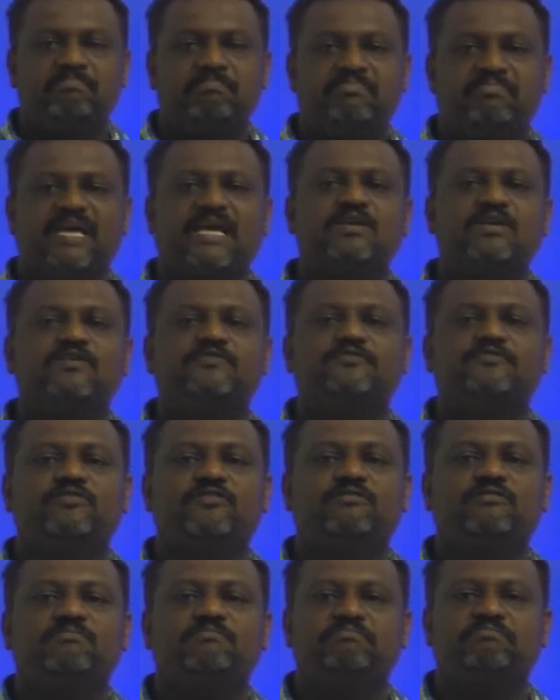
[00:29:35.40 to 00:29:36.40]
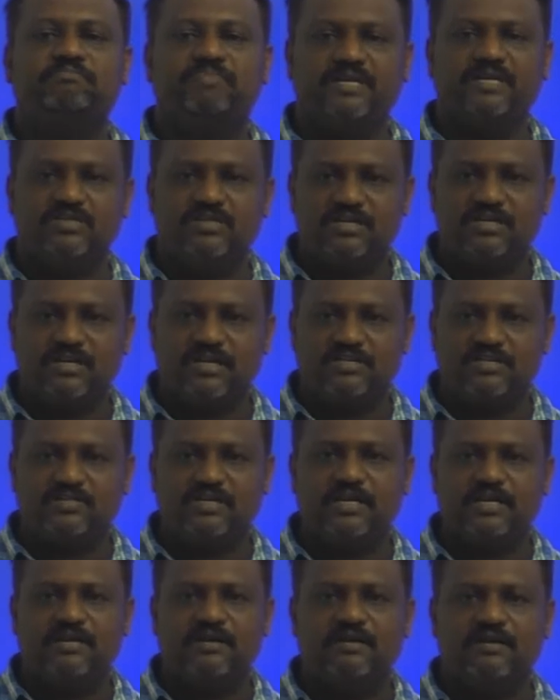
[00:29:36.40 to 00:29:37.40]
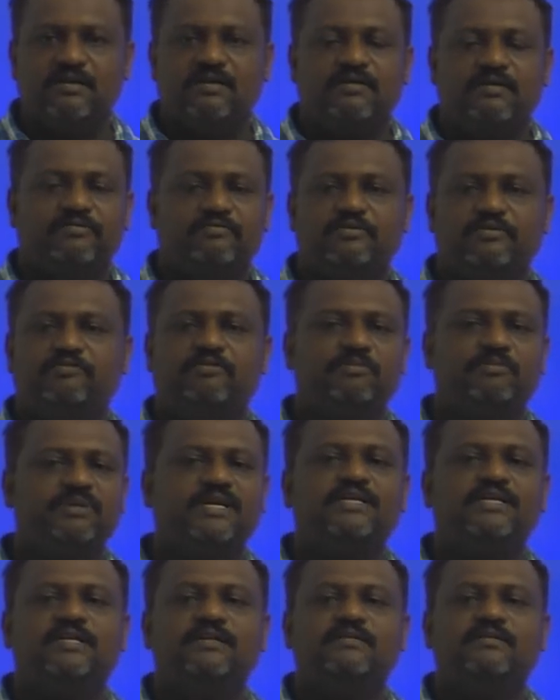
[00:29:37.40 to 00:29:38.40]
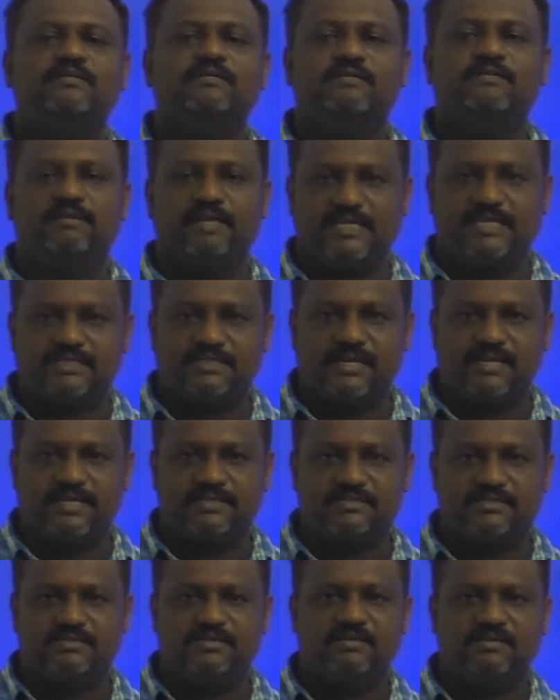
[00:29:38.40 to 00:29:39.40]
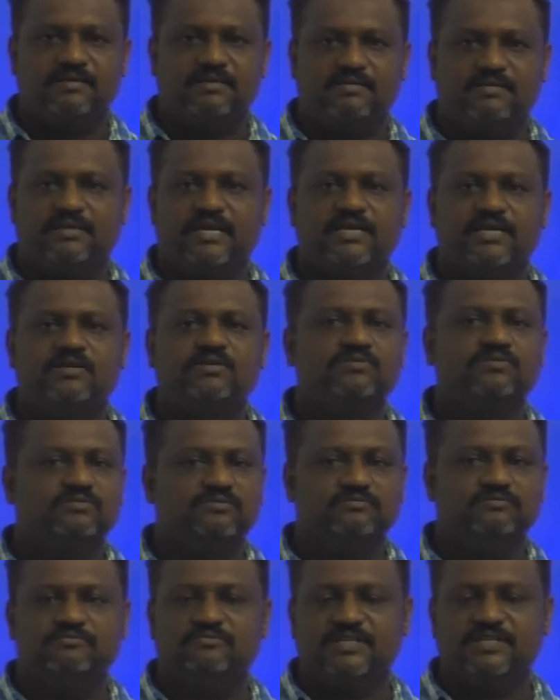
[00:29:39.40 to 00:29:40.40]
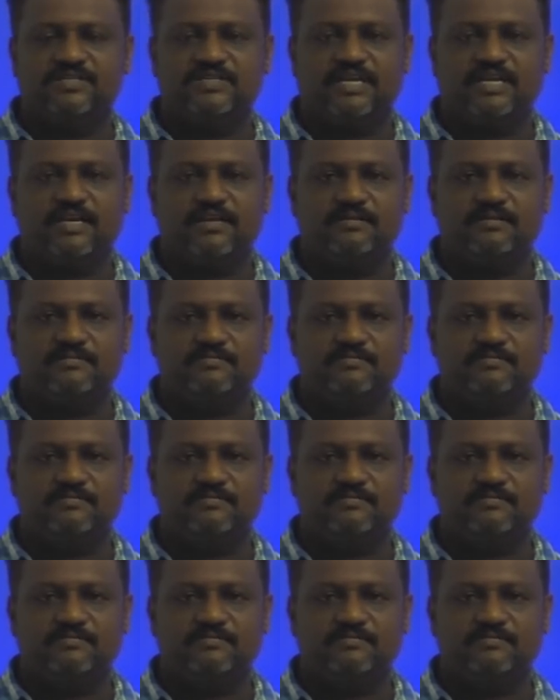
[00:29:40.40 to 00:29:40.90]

Thank you for patient listening. We will meet in next class. Thank you once again.